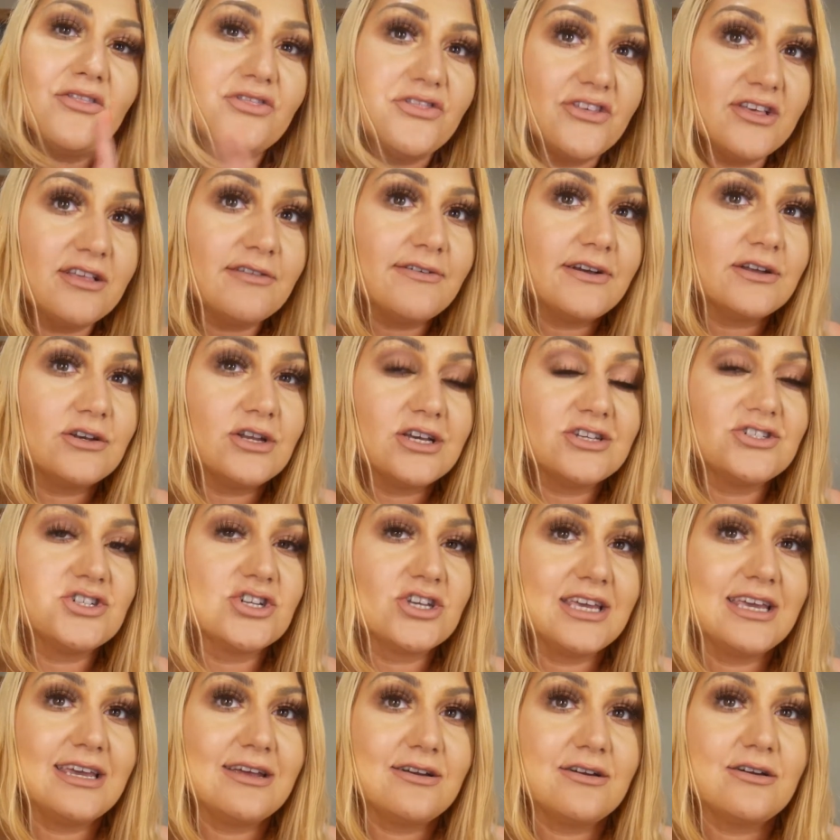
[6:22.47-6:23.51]
This foundation
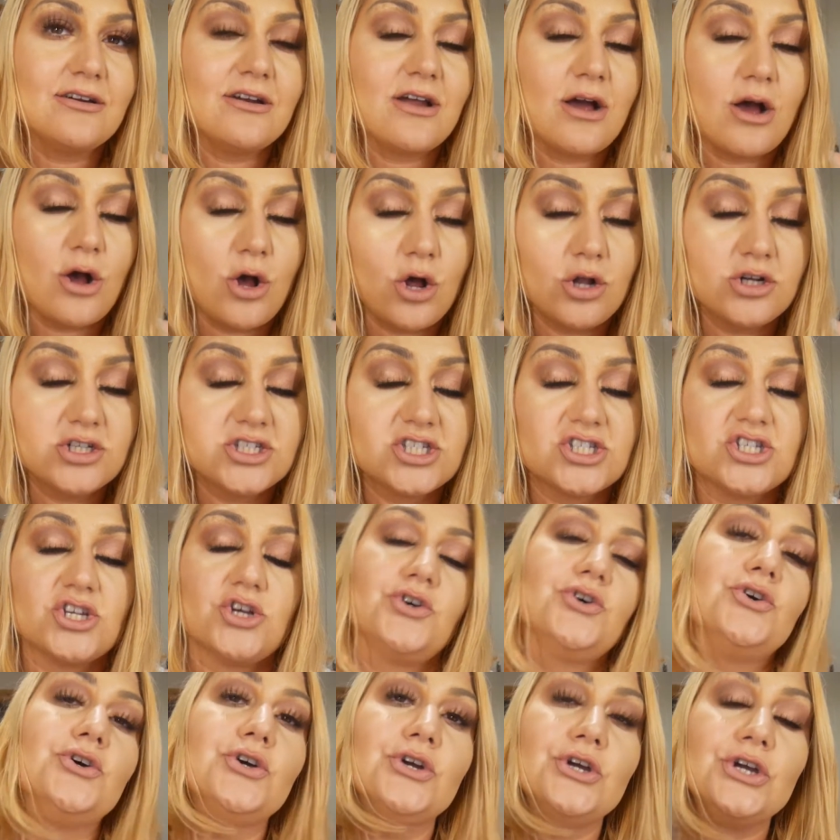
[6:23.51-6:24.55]
here
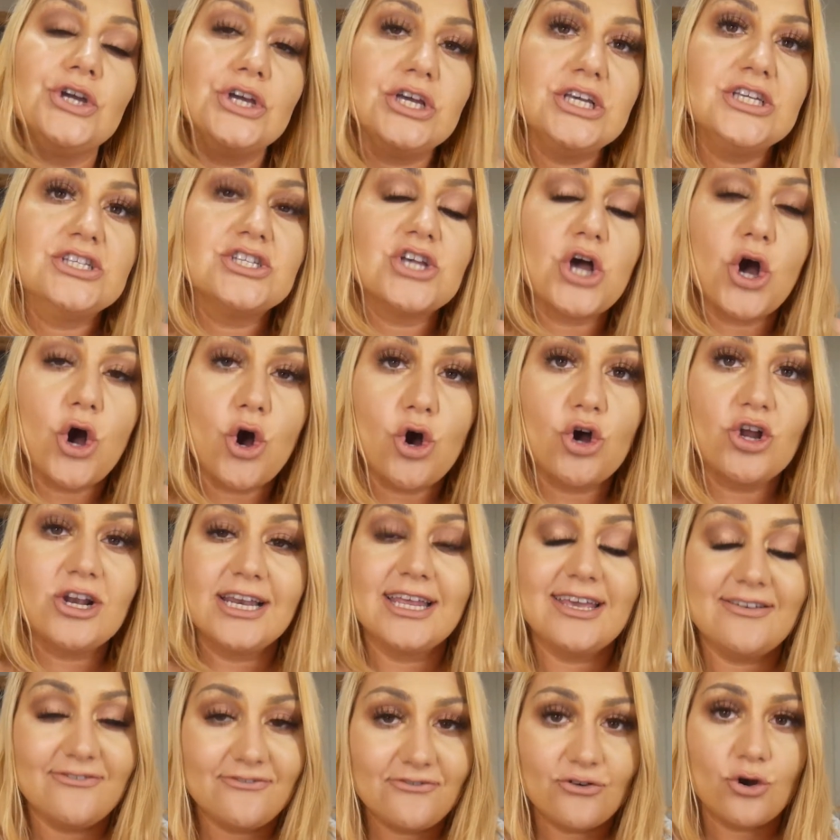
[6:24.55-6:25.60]
also is
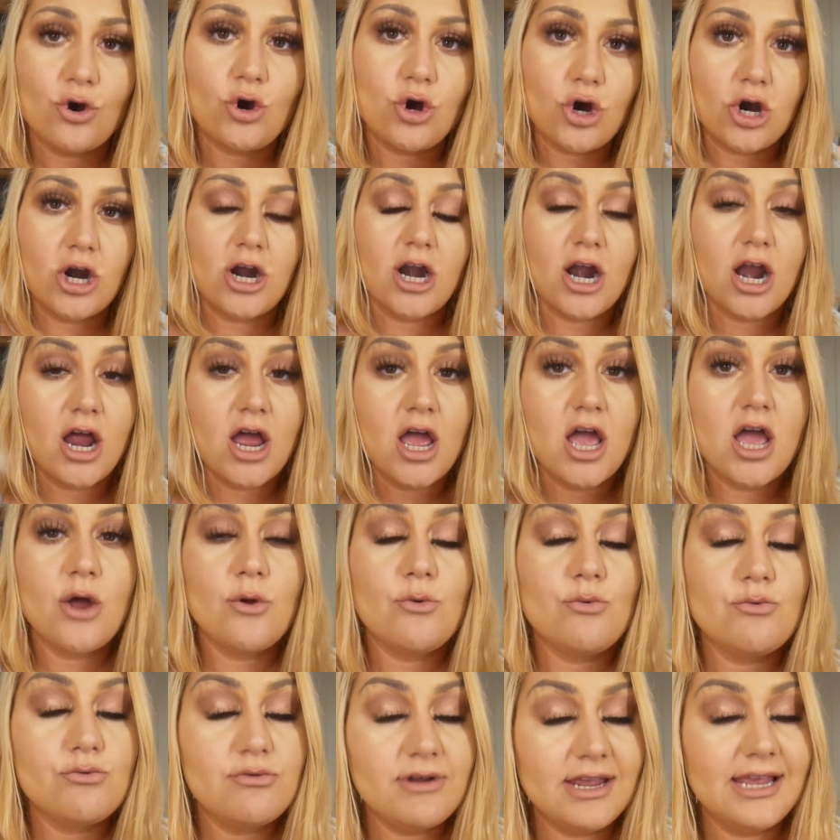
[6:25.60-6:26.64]
only for
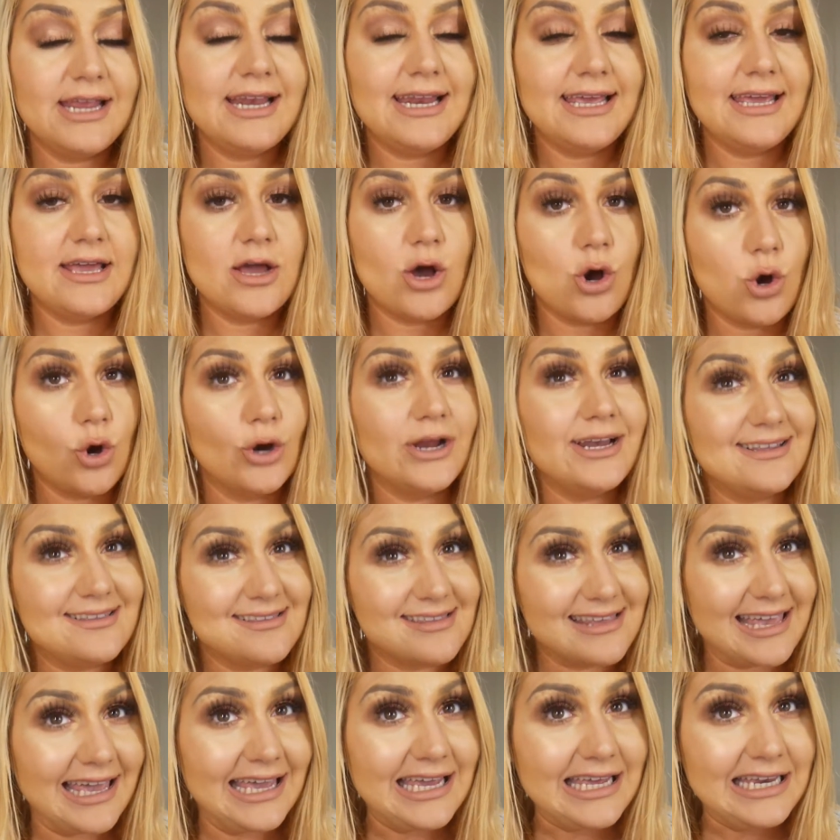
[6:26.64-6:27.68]
really oily
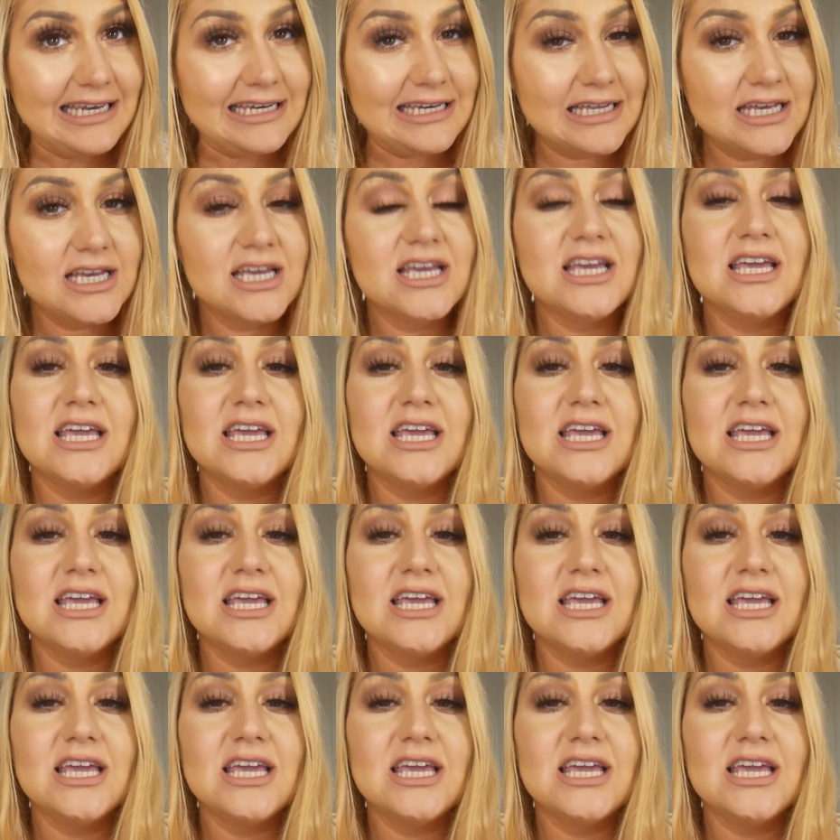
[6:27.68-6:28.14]
skin.